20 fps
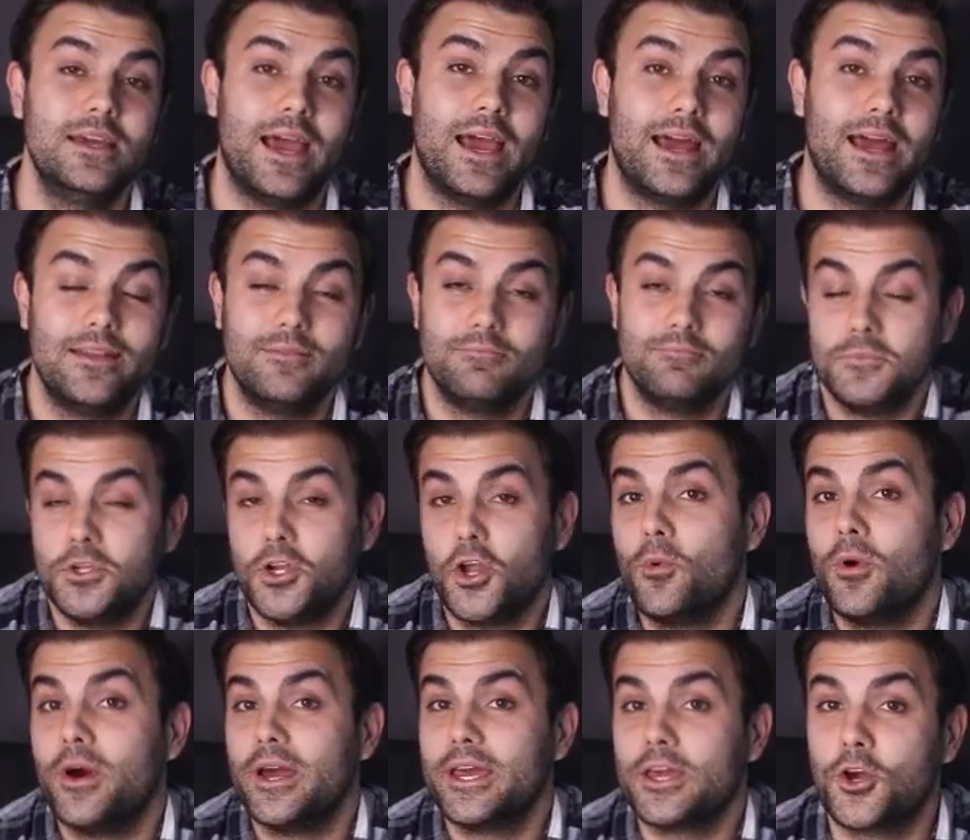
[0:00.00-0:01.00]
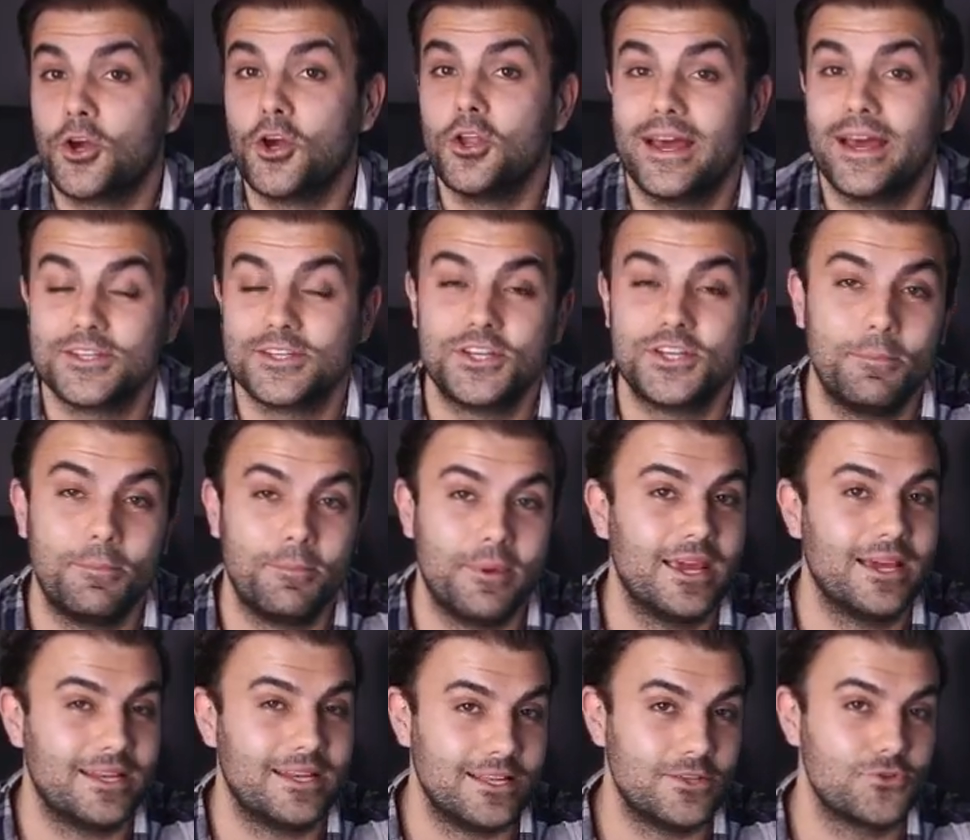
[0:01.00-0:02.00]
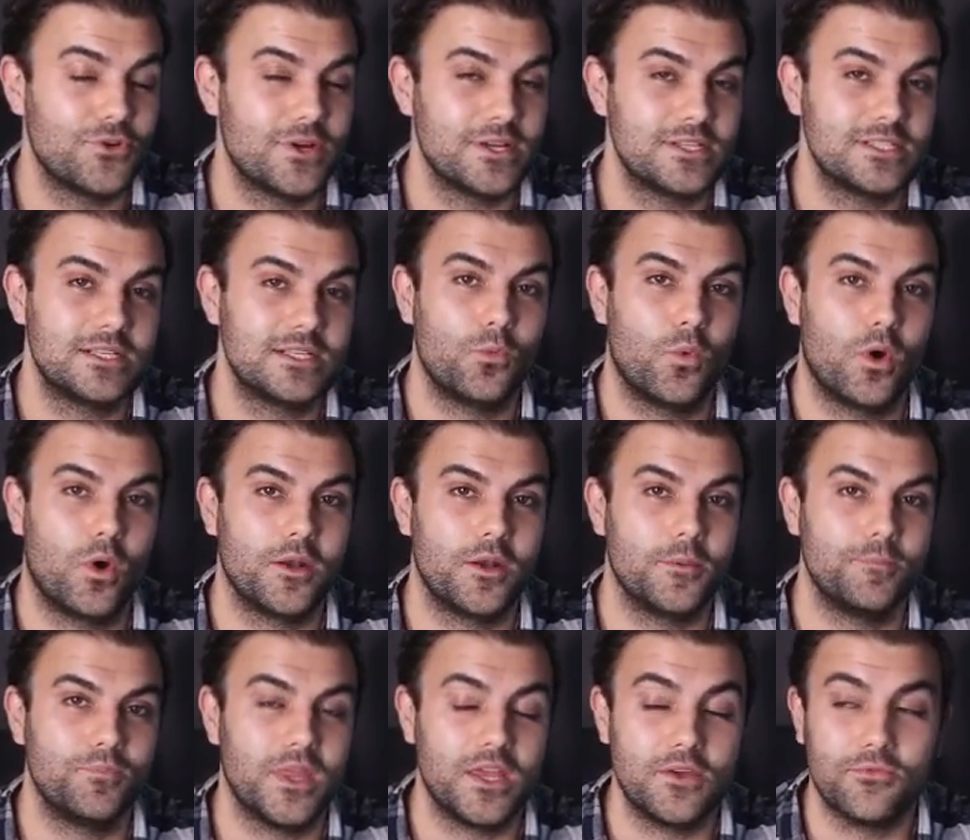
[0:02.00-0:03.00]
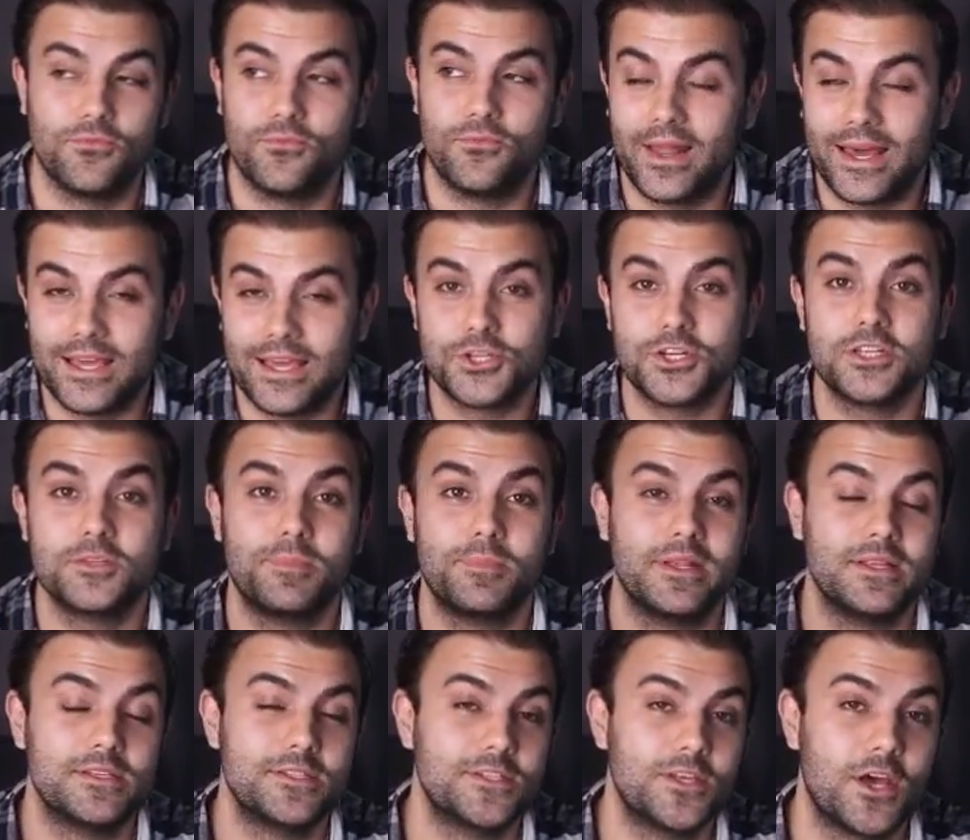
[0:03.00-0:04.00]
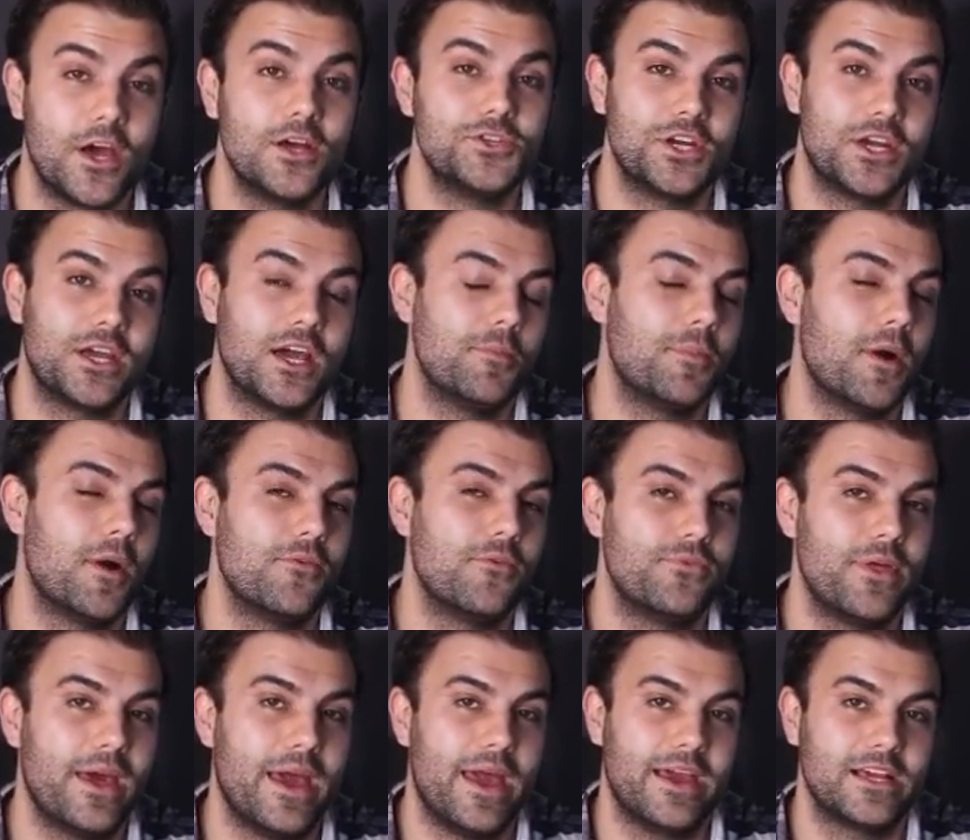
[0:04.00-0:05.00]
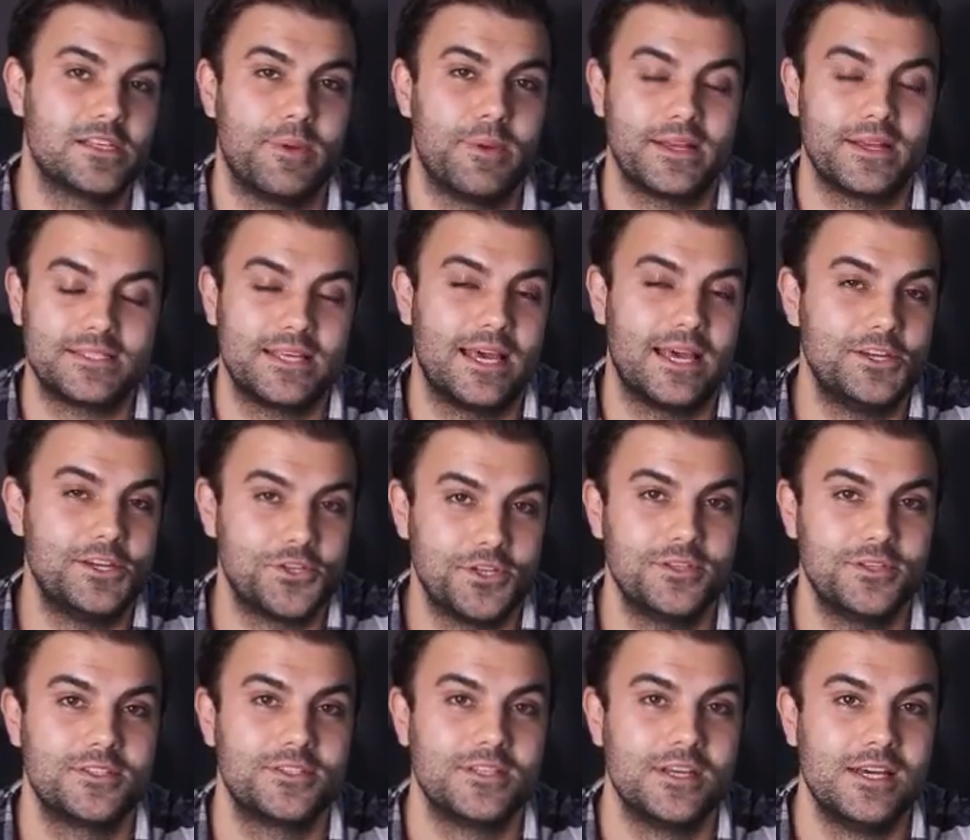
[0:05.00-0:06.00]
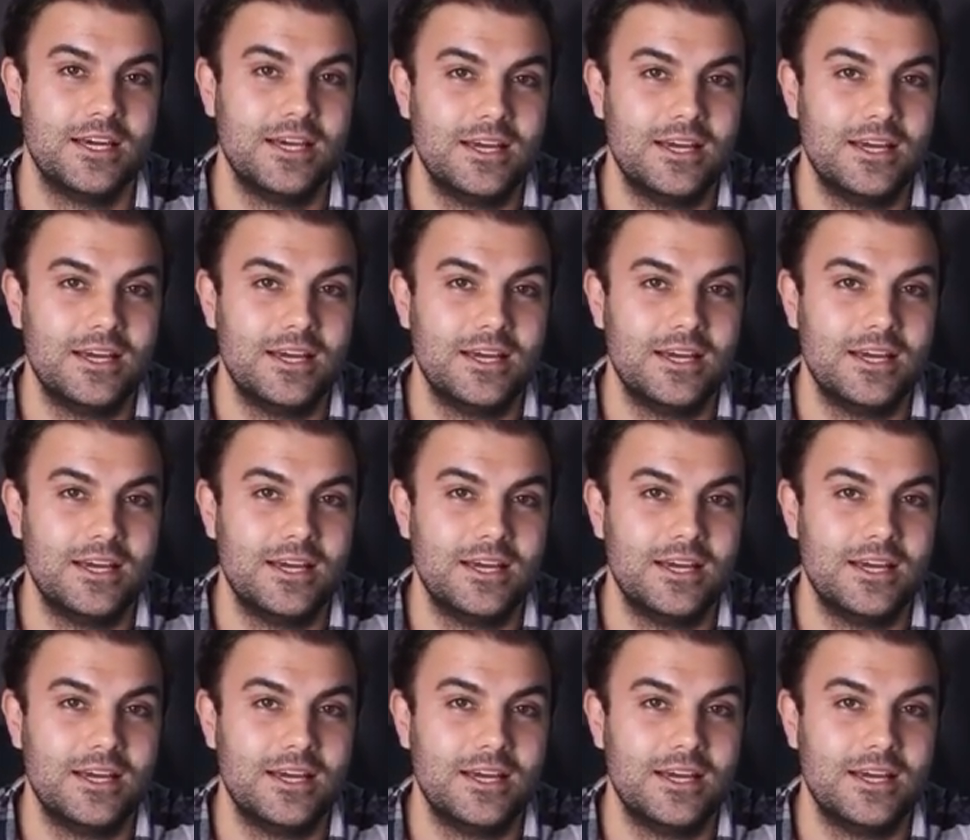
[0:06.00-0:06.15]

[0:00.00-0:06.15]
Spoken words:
And you know what? It could actually be an interesting one. Inflation has been surging above their expectations.